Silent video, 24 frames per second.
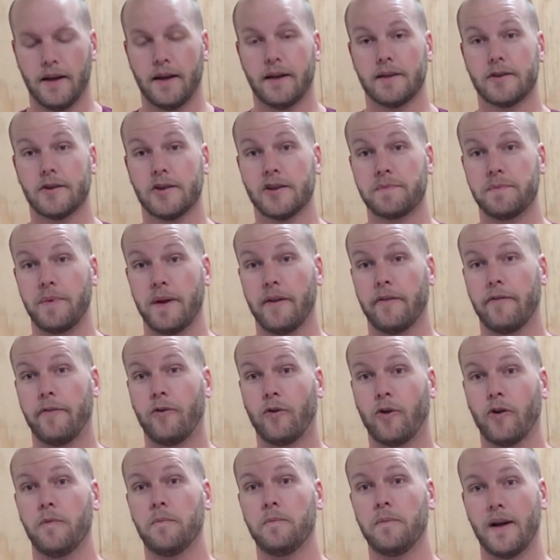So it's been
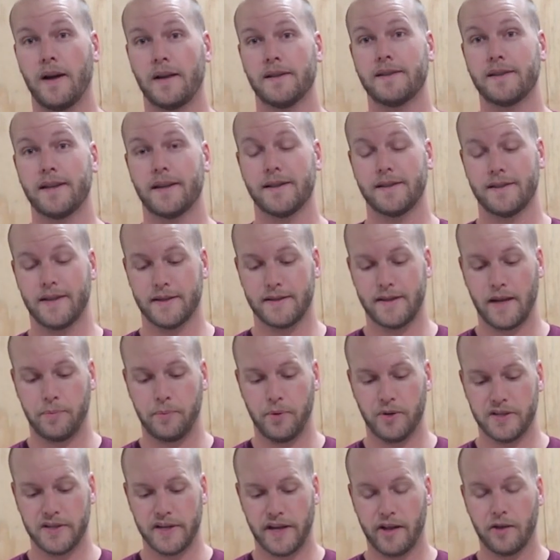4 months since I
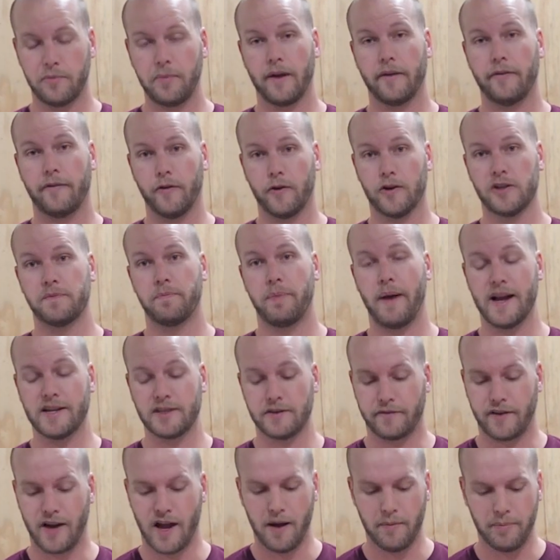put together my first batch
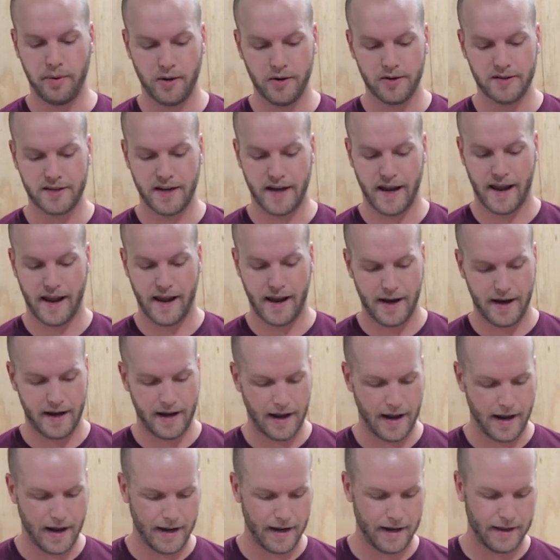of compost, and
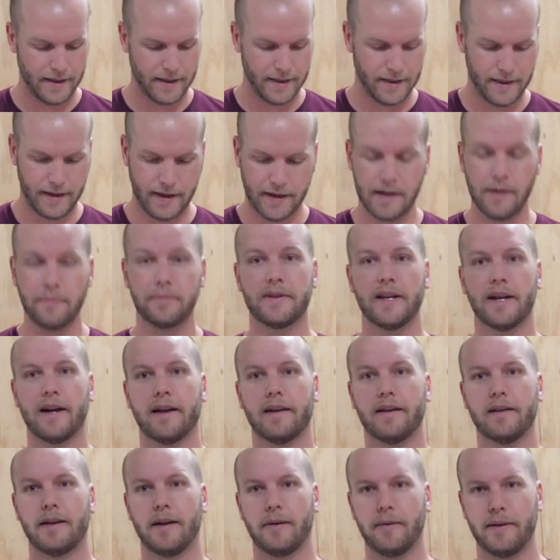I think I'm
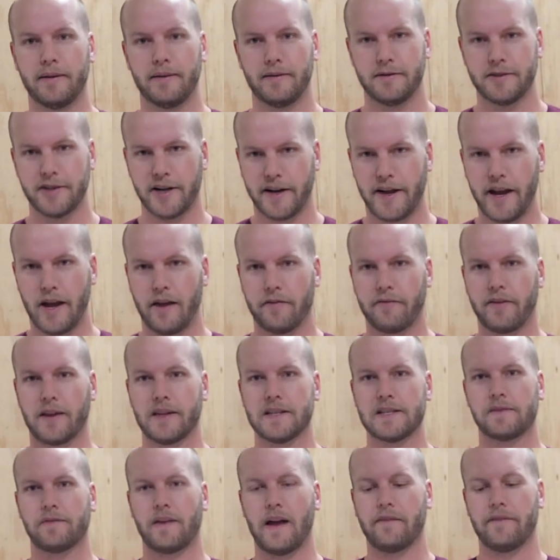done. I mean, check it out. I've got
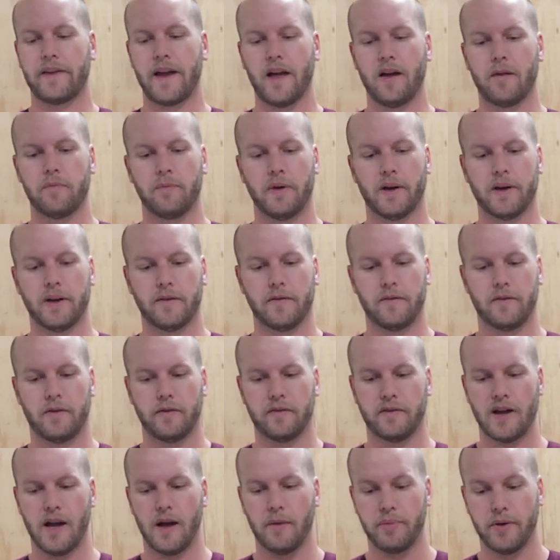this 5-gallon bucket
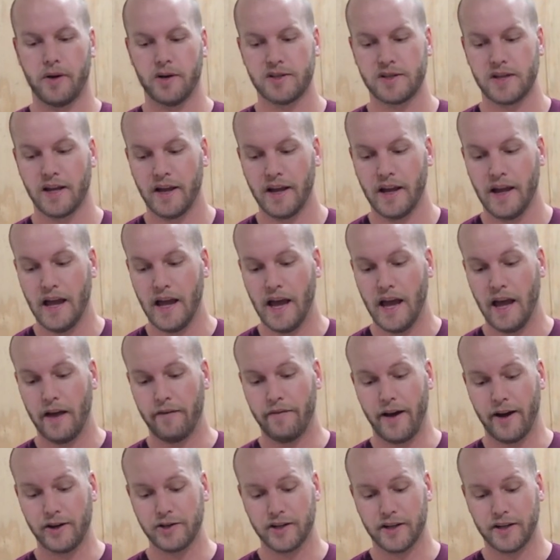full of compost.
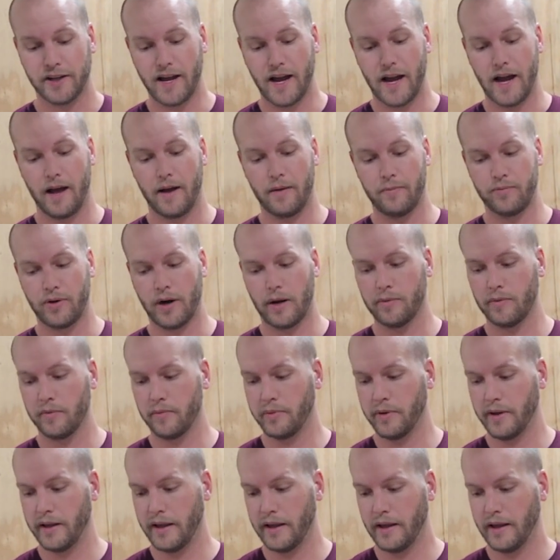I've actually got
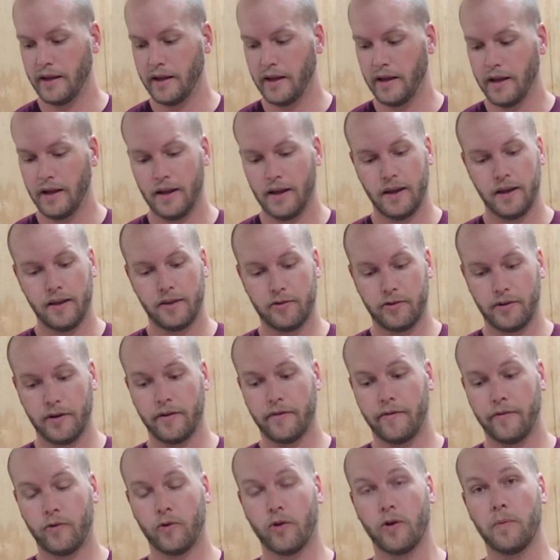probably 3 or
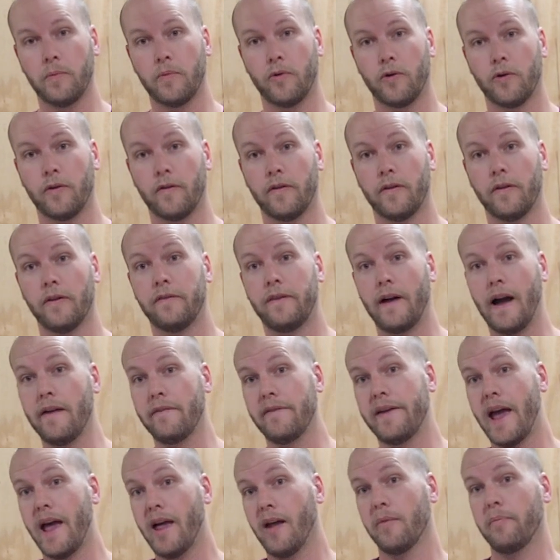4 more
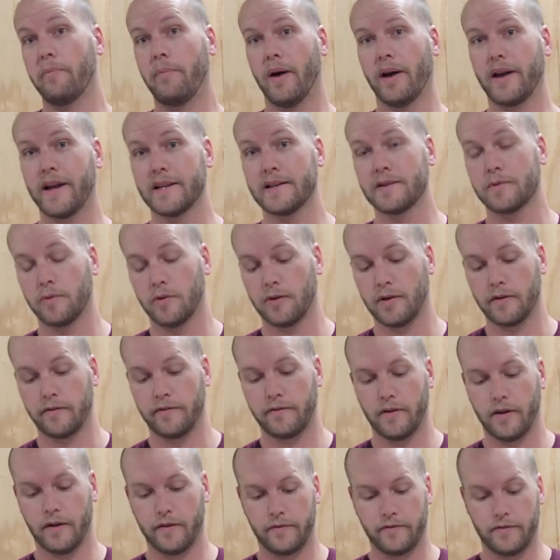5-gallon buckets worth
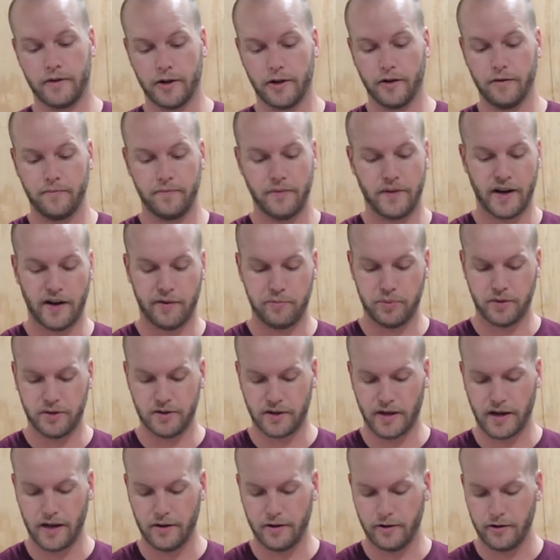of dirt that I've put
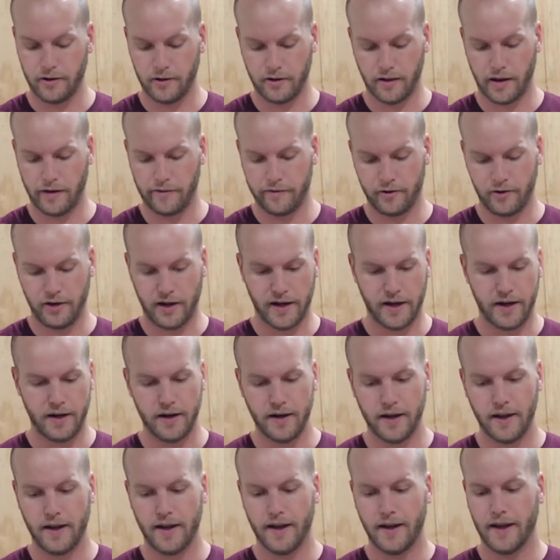together, that I've
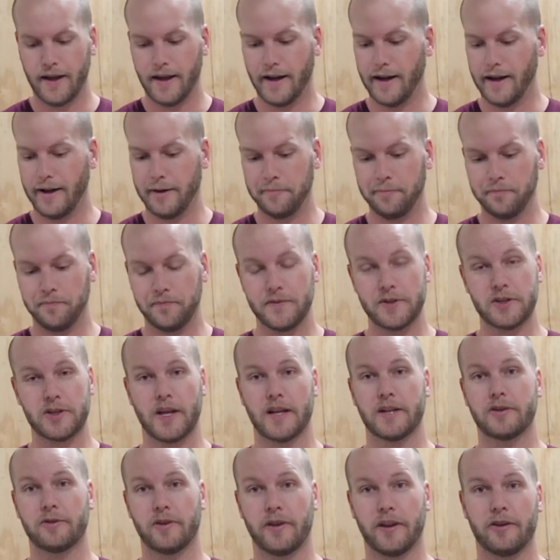created. So
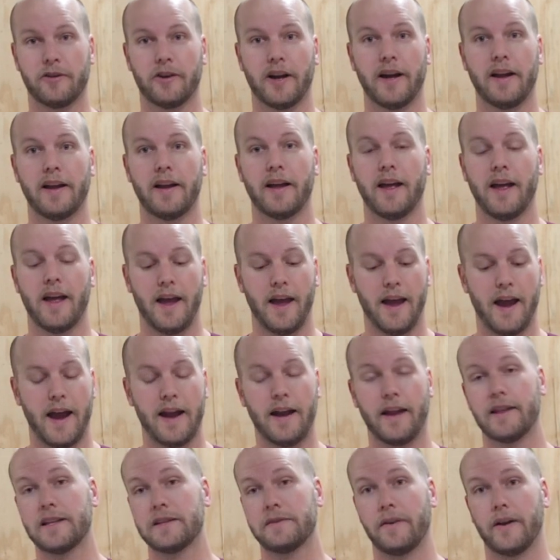that's really great. And
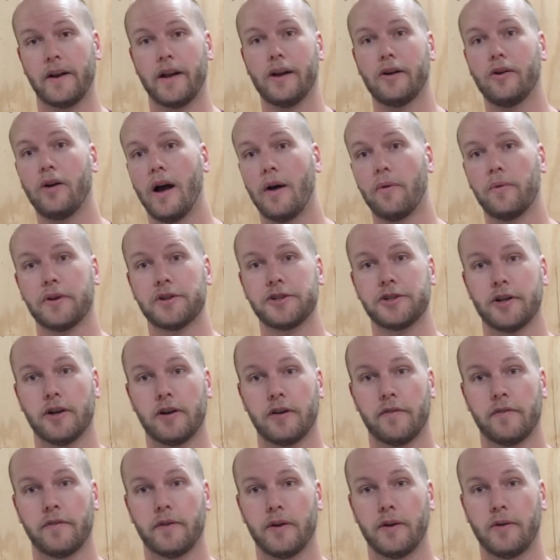in this video, I want to share
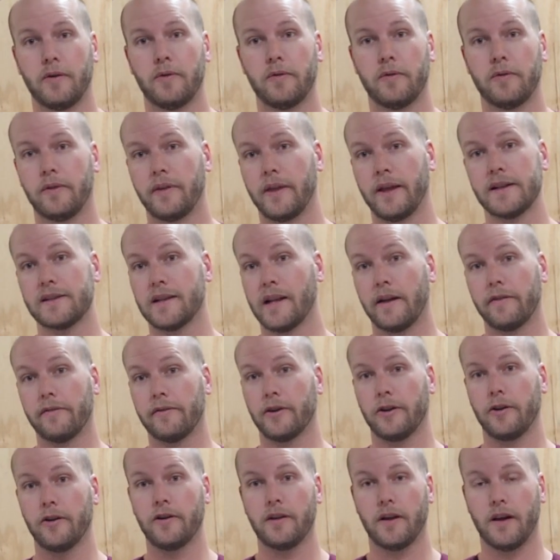a few things that I've
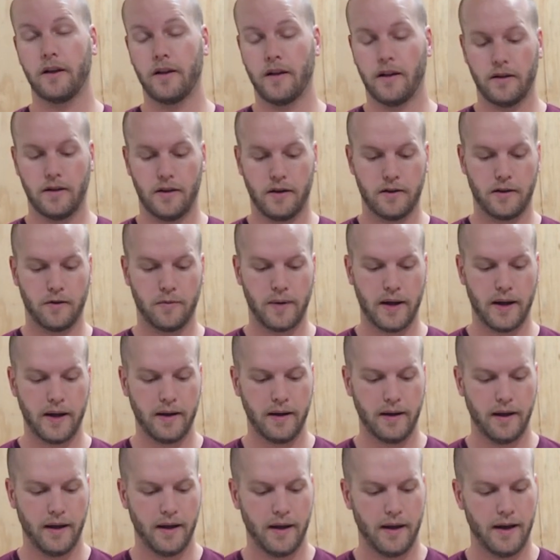learned along the
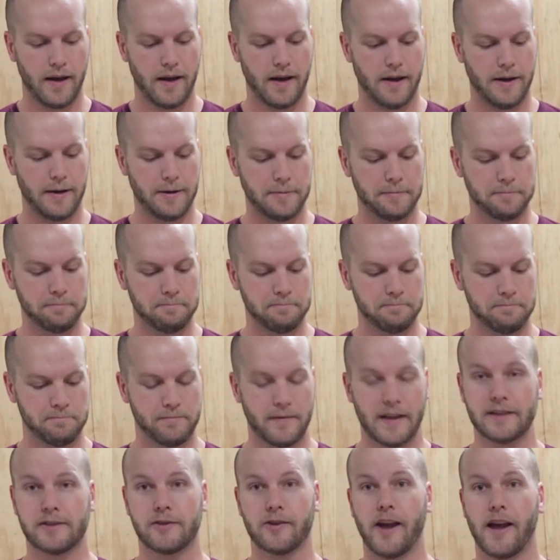way.
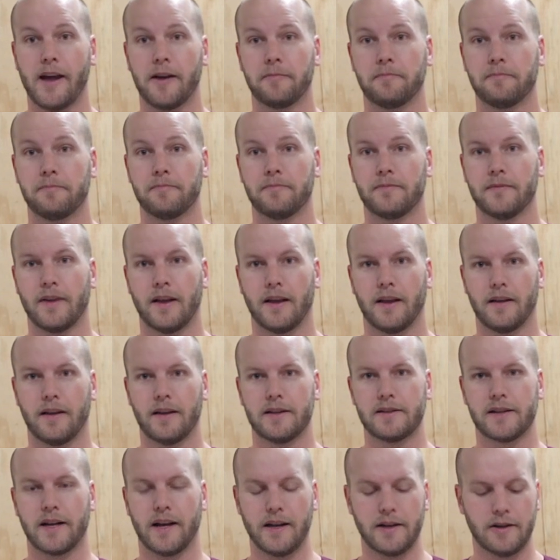
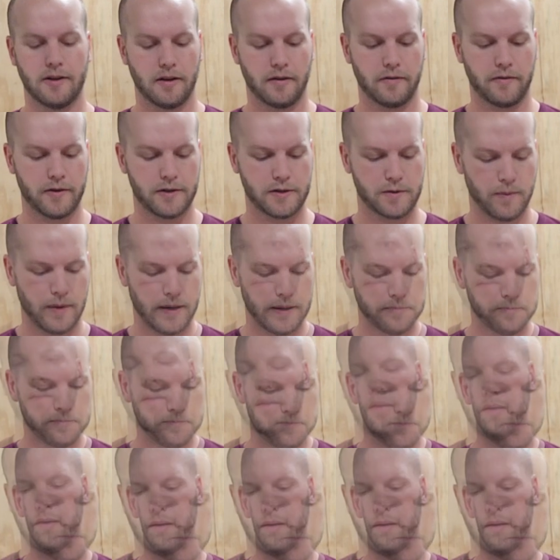Let's get into the first one.